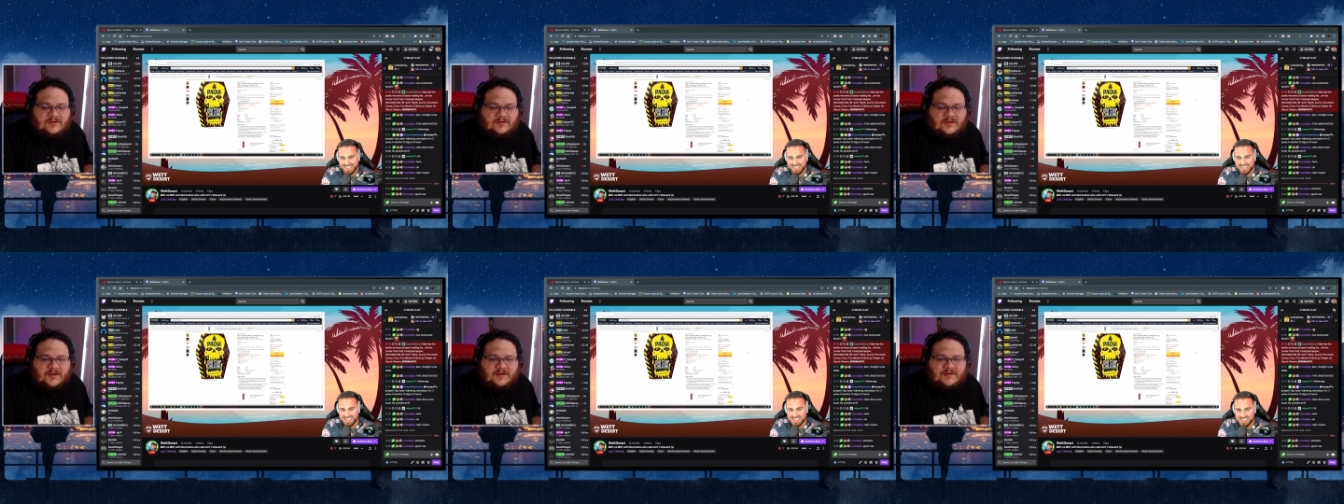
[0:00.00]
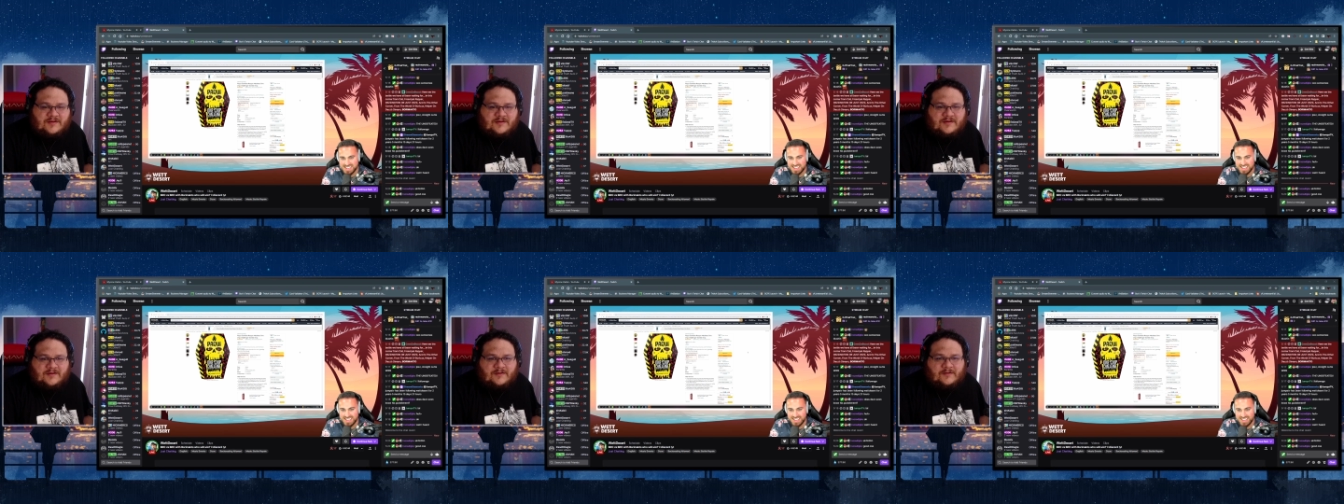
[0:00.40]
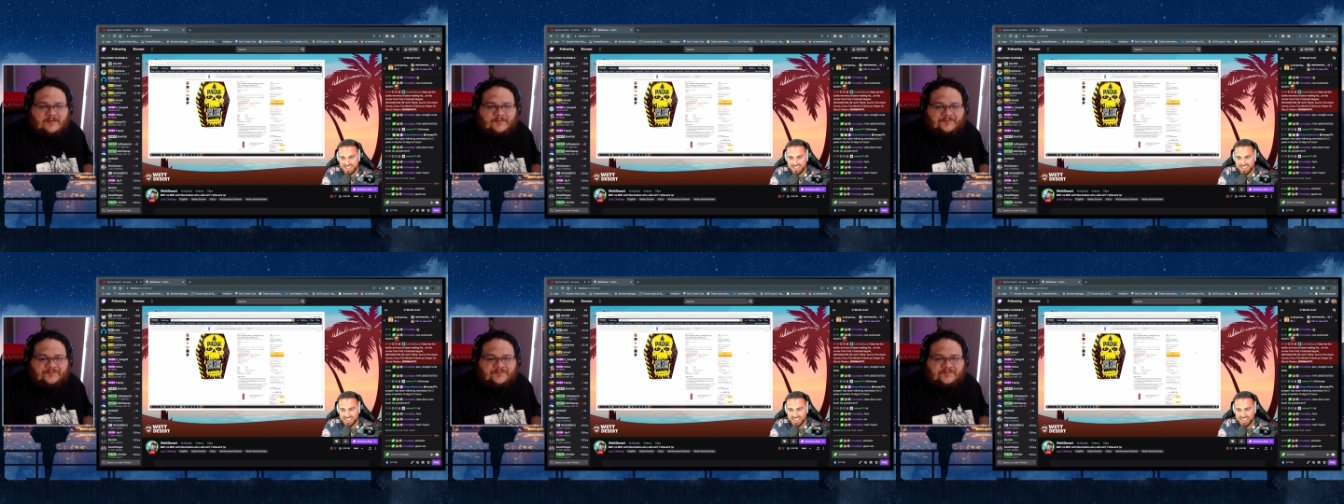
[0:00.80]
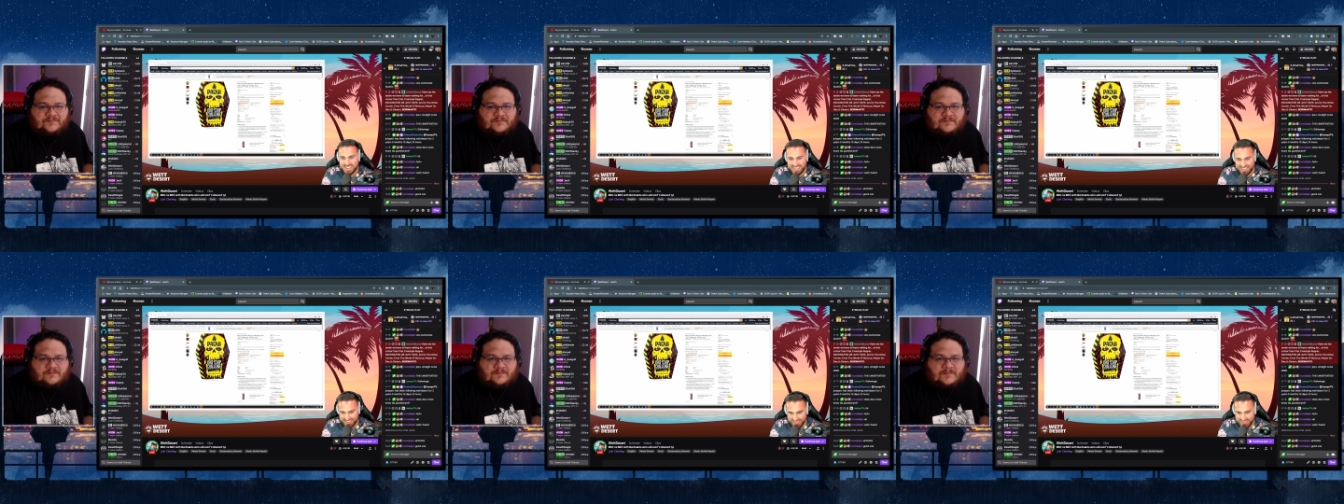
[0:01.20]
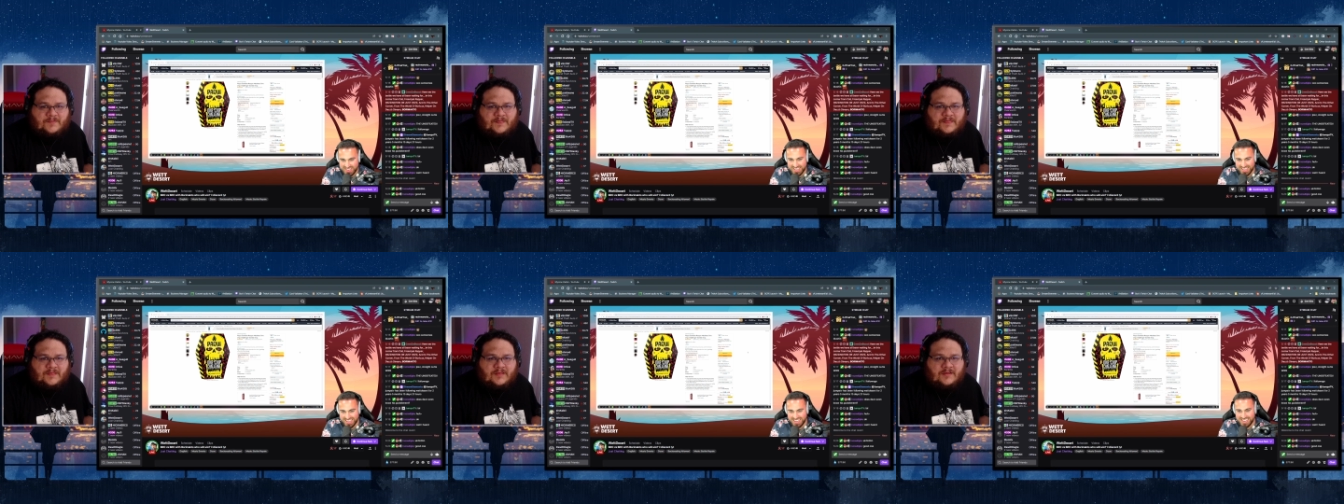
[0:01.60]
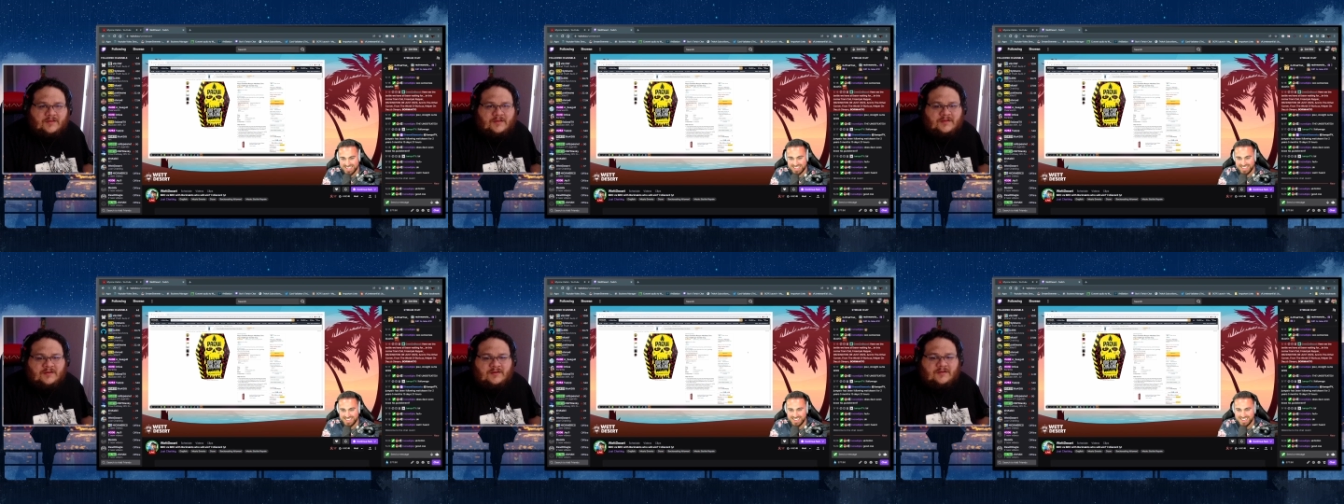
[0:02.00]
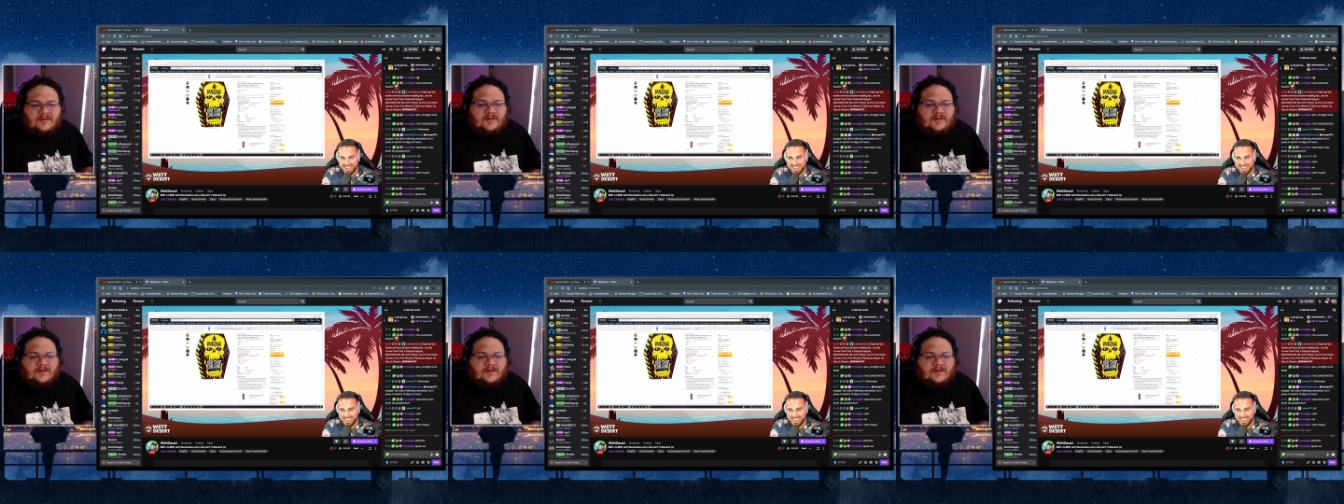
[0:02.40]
Okay. Yes, sir. All right. What's mine?